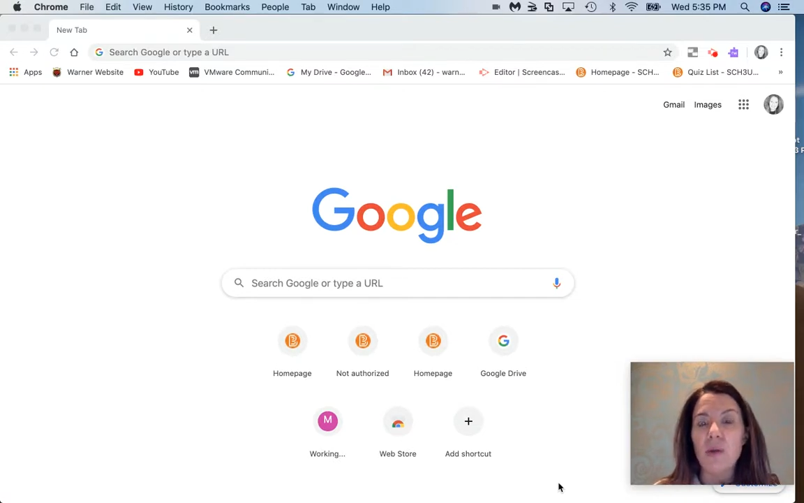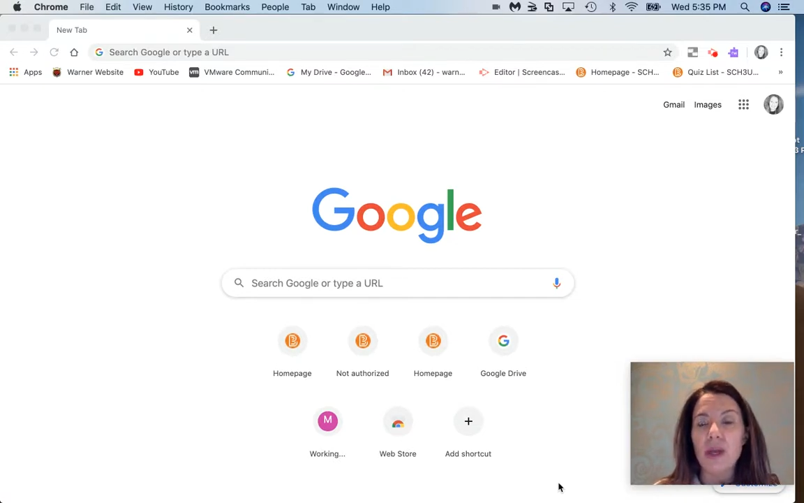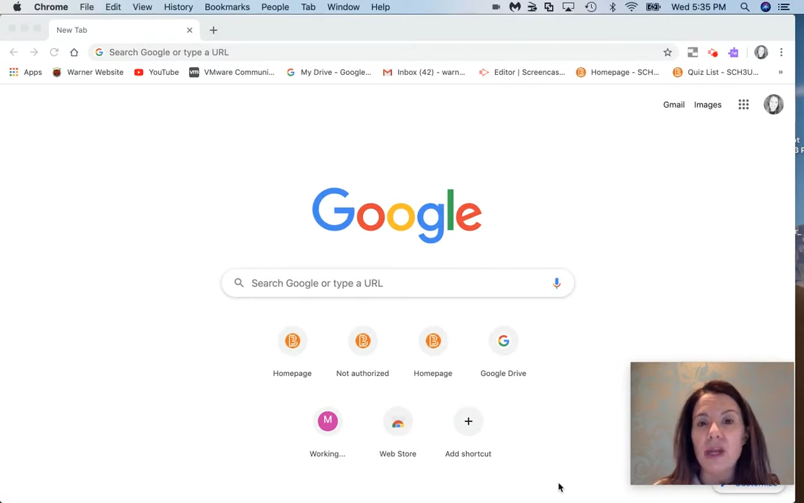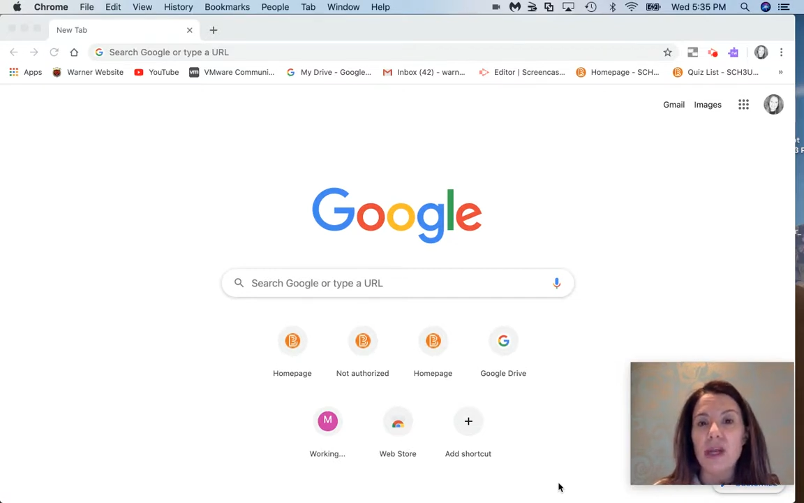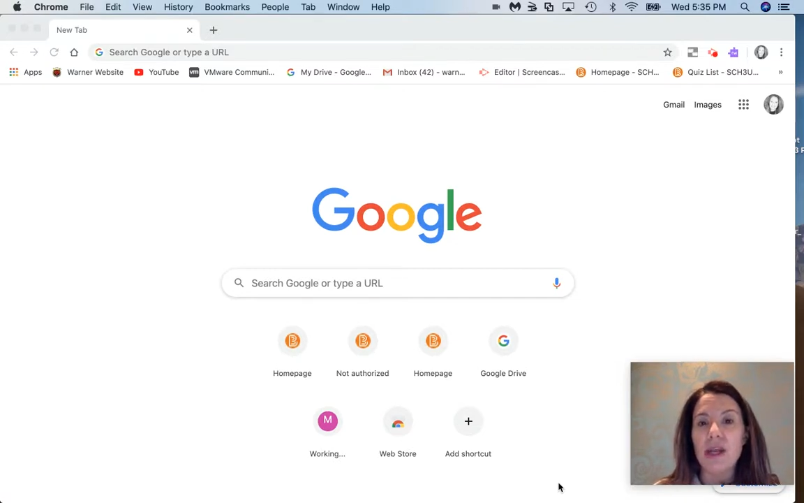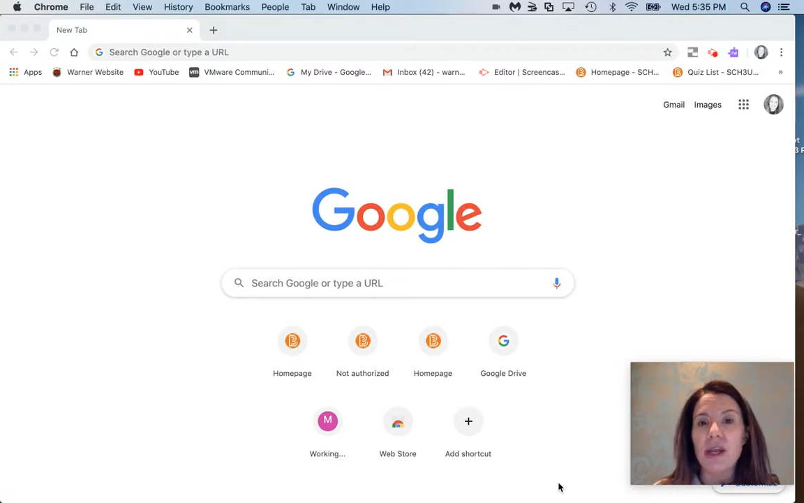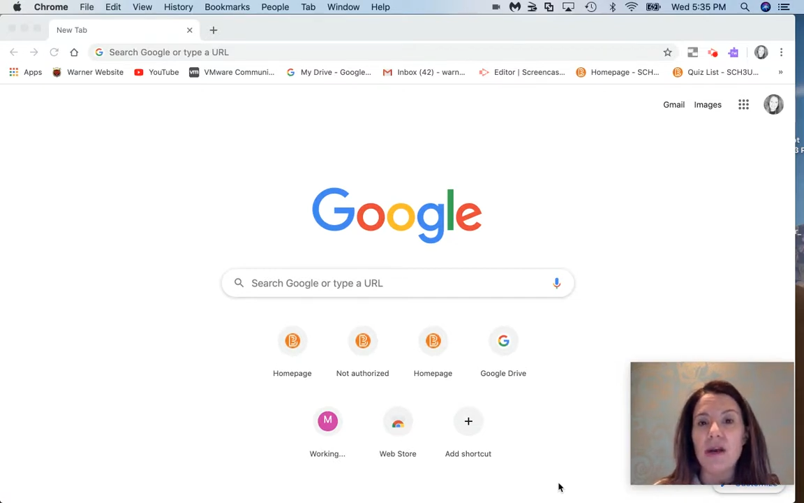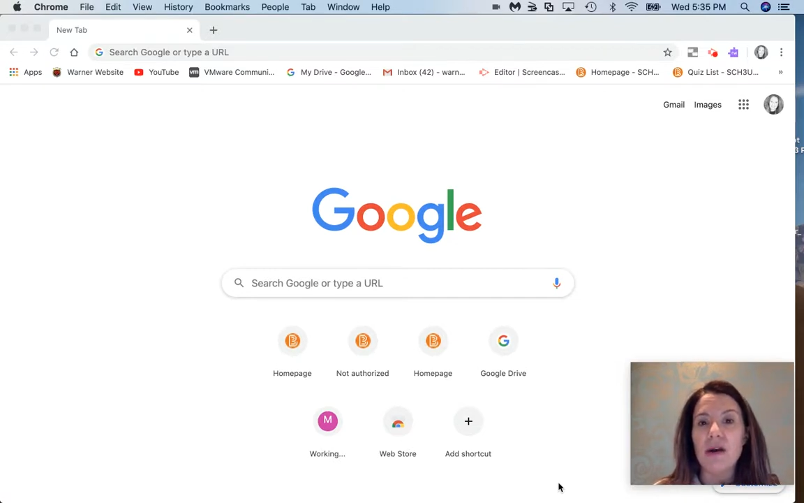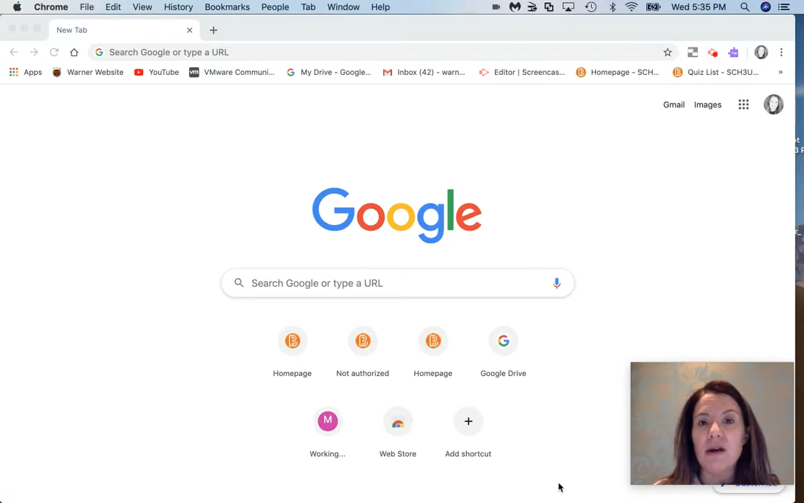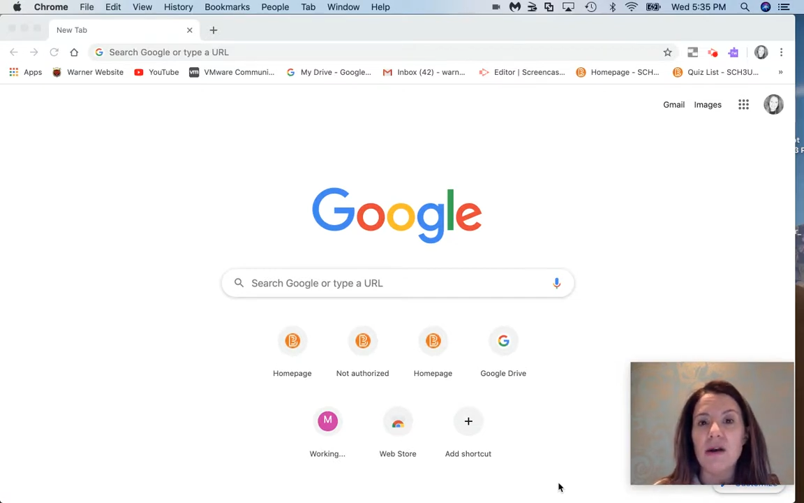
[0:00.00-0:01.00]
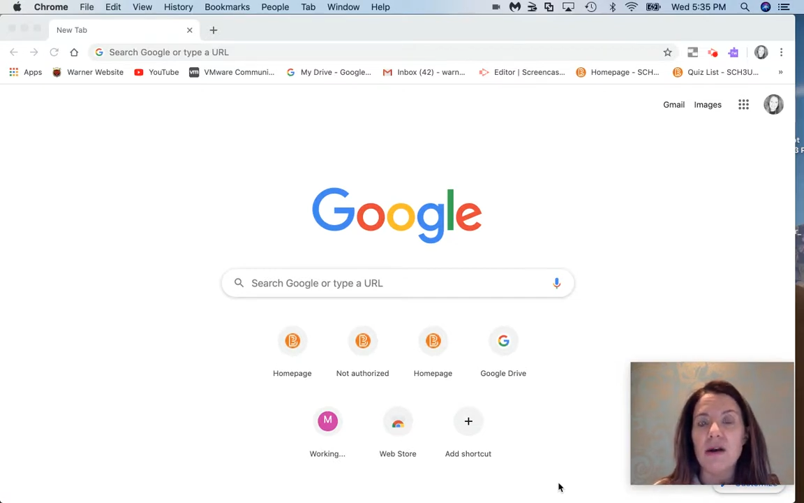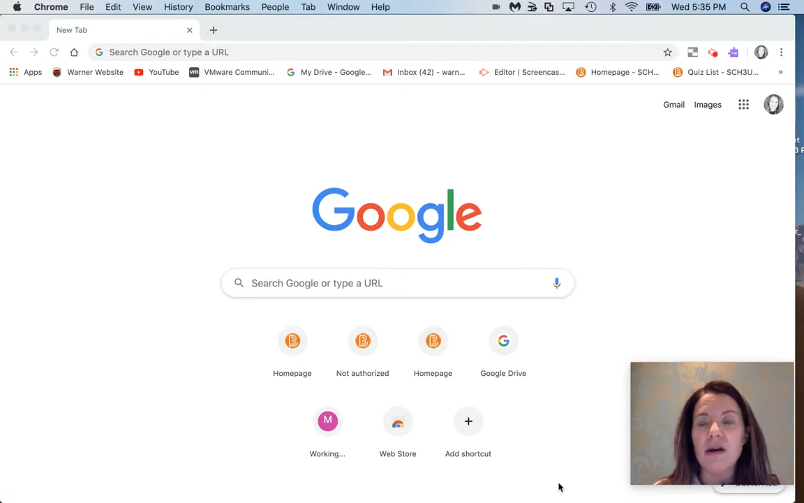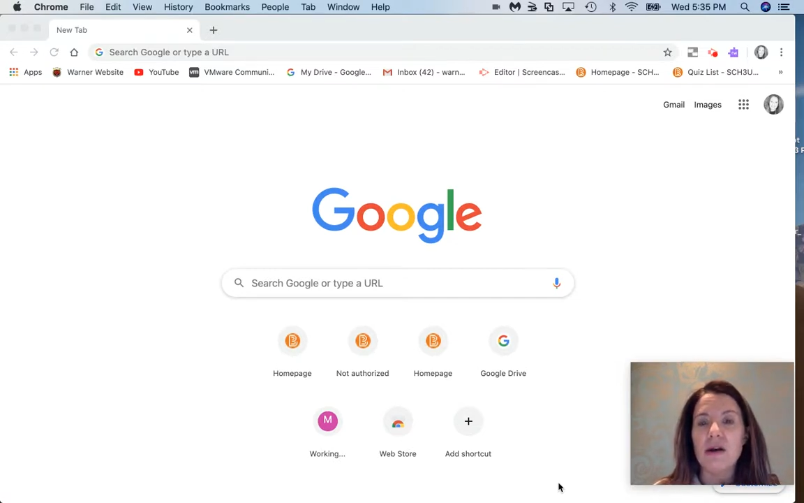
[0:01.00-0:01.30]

we are